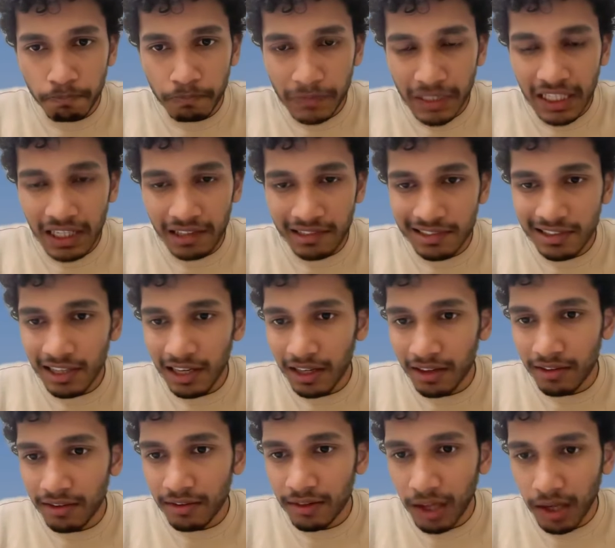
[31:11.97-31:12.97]
the
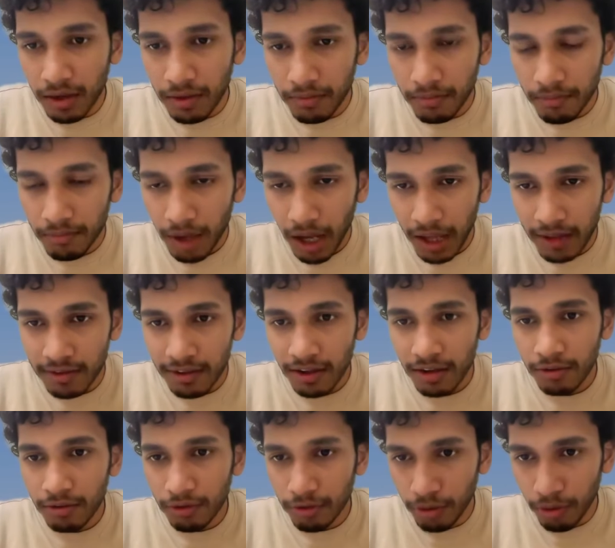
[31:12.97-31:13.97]
constraints, then answer
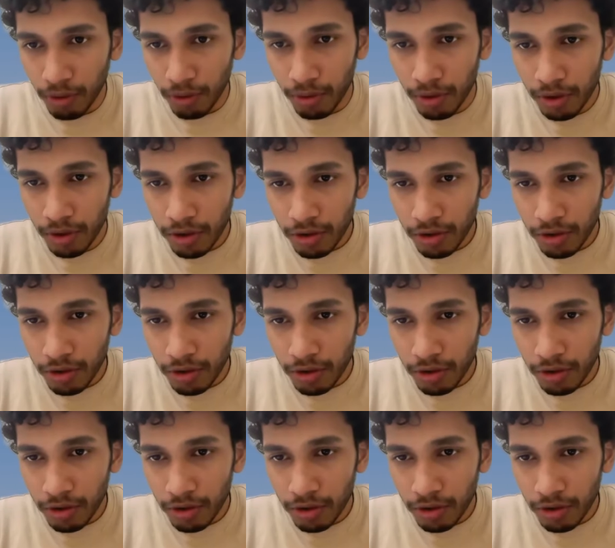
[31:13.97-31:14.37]
is low.